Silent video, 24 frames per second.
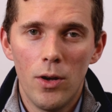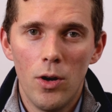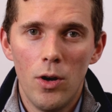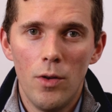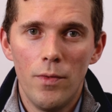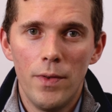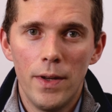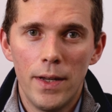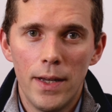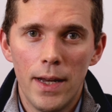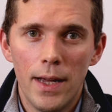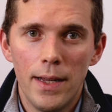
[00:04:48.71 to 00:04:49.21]

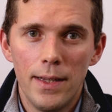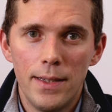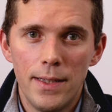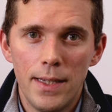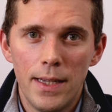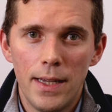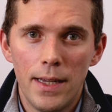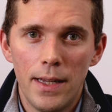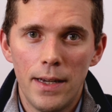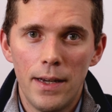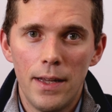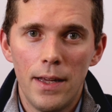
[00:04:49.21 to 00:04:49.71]
COVID
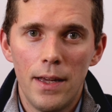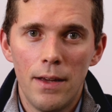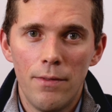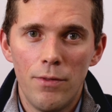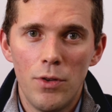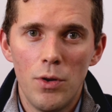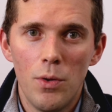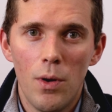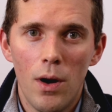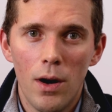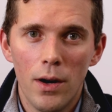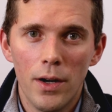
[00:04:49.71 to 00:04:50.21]
19
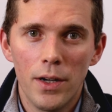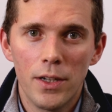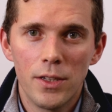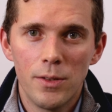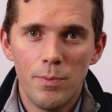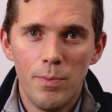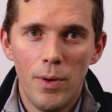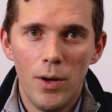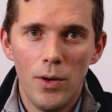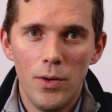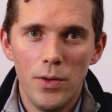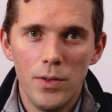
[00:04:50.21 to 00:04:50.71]
if you are
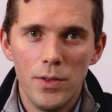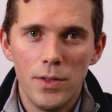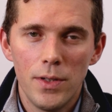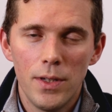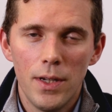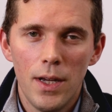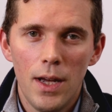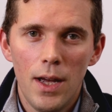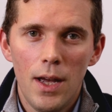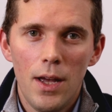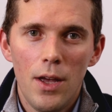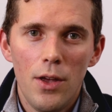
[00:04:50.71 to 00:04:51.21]
exposed.
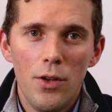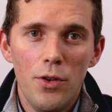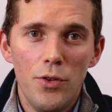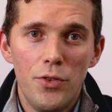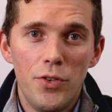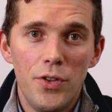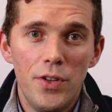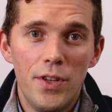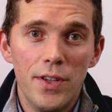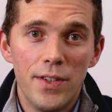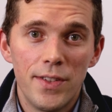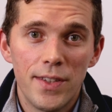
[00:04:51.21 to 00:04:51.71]
You
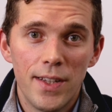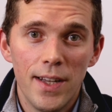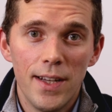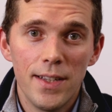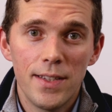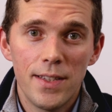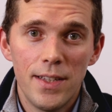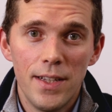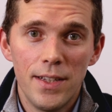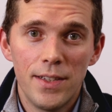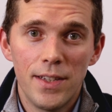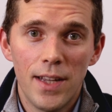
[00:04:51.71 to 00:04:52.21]
should
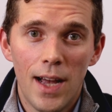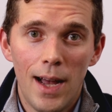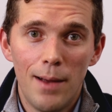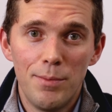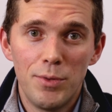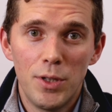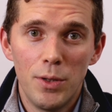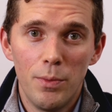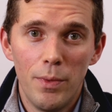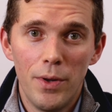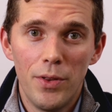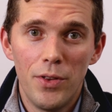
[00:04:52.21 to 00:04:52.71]
discuss this
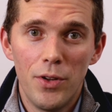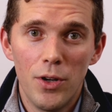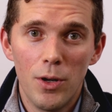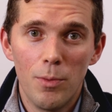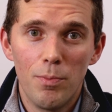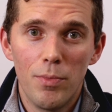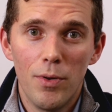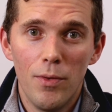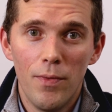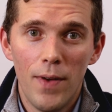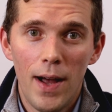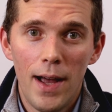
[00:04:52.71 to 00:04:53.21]
option with your
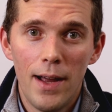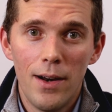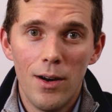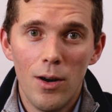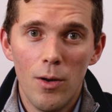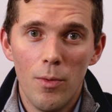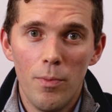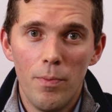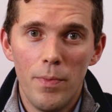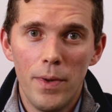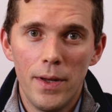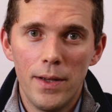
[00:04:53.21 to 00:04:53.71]

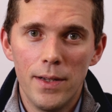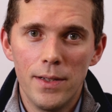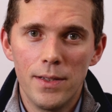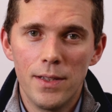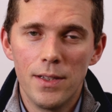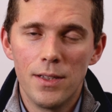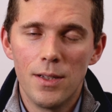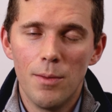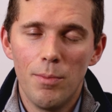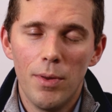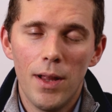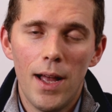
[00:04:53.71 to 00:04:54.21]
provider because
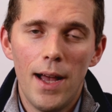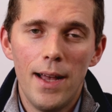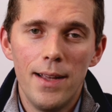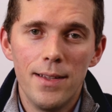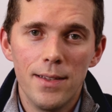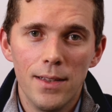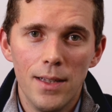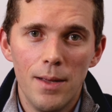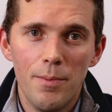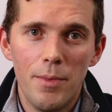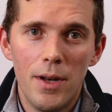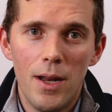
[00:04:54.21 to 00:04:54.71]
the supply
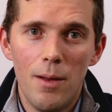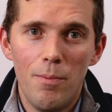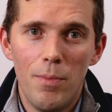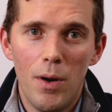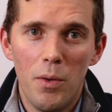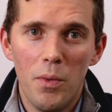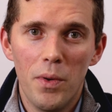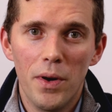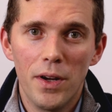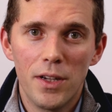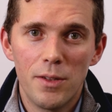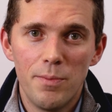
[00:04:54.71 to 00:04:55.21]
is limited,
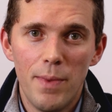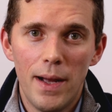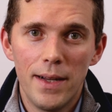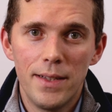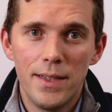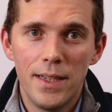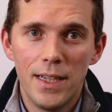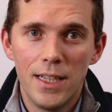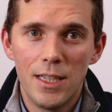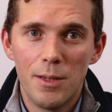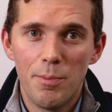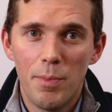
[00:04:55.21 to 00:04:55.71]
but we're
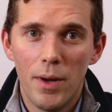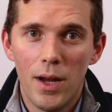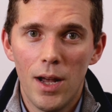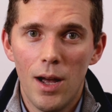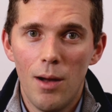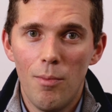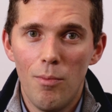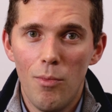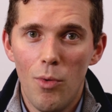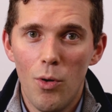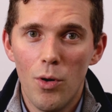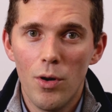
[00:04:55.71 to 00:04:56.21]
expecting it to
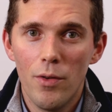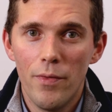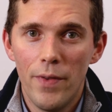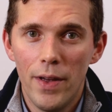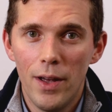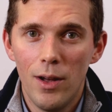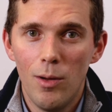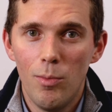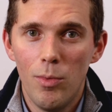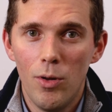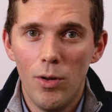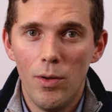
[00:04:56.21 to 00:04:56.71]
become more
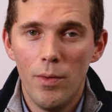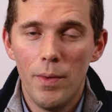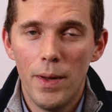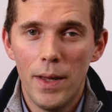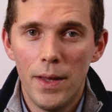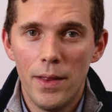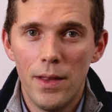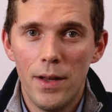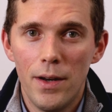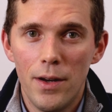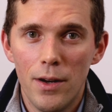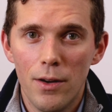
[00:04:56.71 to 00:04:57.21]
available
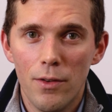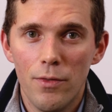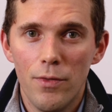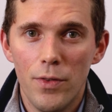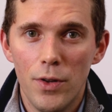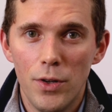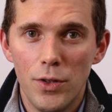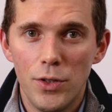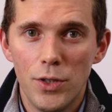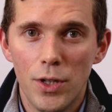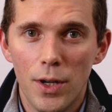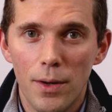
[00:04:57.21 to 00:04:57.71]
in the near
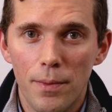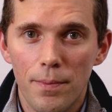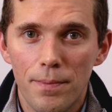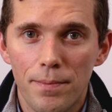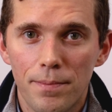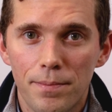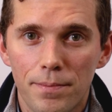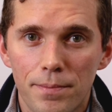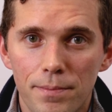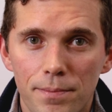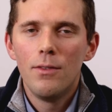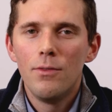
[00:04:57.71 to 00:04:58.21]
future.
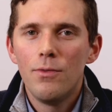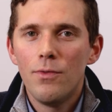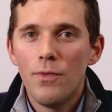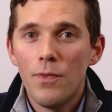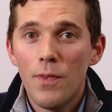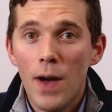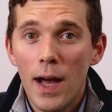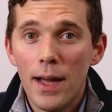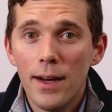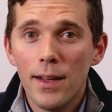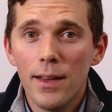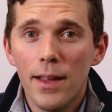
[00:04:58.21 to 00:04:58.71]

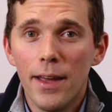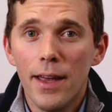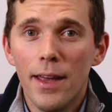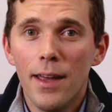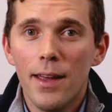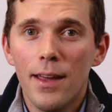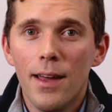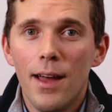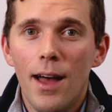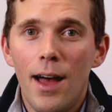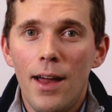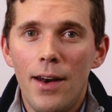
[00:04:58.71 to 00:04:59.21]

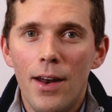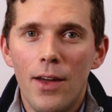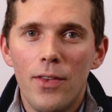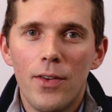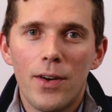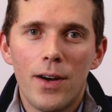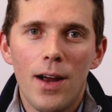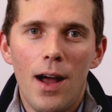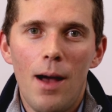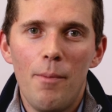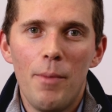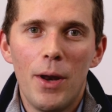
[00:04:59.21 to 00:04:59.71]
Finally,
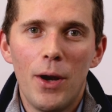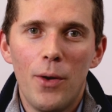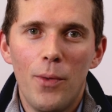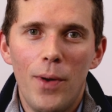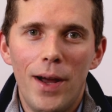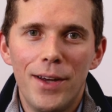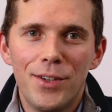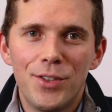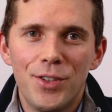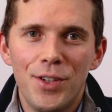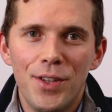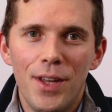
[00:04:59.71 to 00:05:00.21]
another common
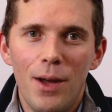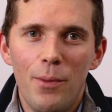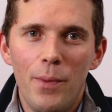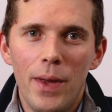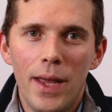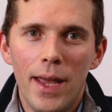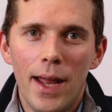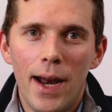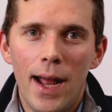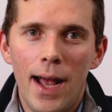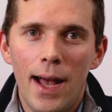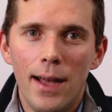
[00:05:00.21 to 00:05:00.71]
question that
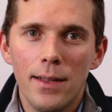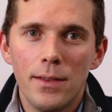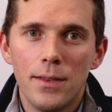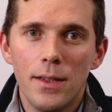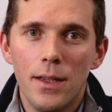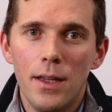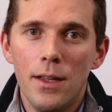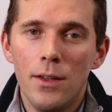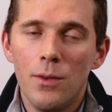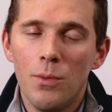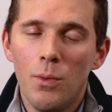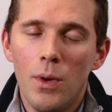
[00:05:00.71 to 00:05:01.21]
we get
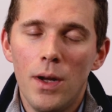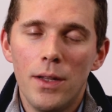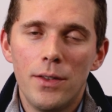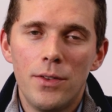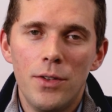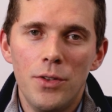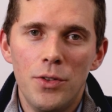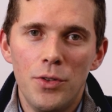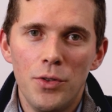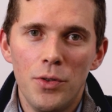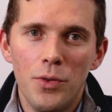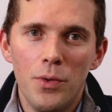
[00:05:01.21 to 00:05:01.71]
asked is what
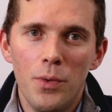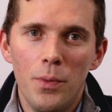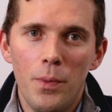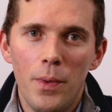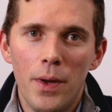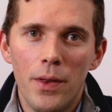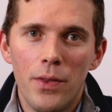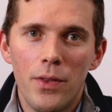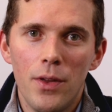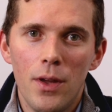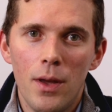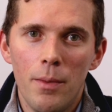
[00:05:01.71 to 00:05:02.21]
to do
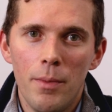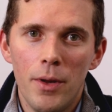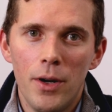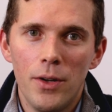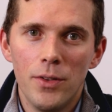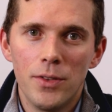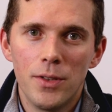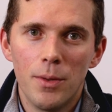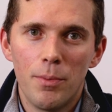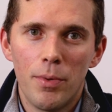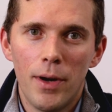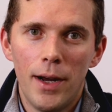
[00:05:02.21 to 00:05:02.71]
with
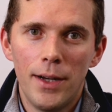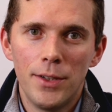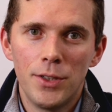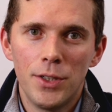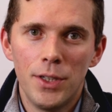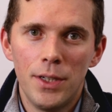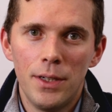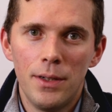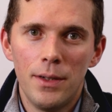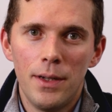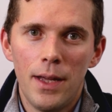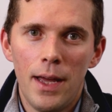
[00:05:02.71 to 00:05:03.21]

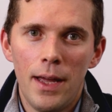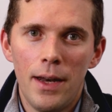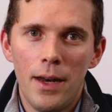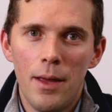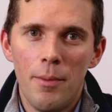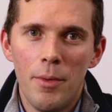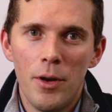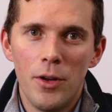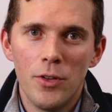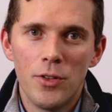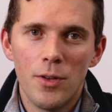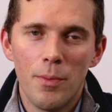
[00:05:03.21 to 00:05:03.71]
immunosuppression and
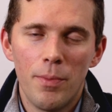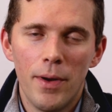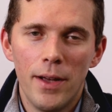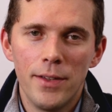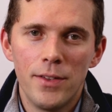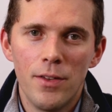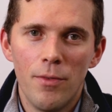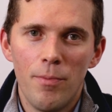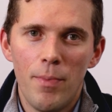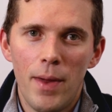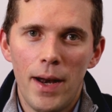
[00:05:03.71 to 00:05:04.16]
immunosuppressive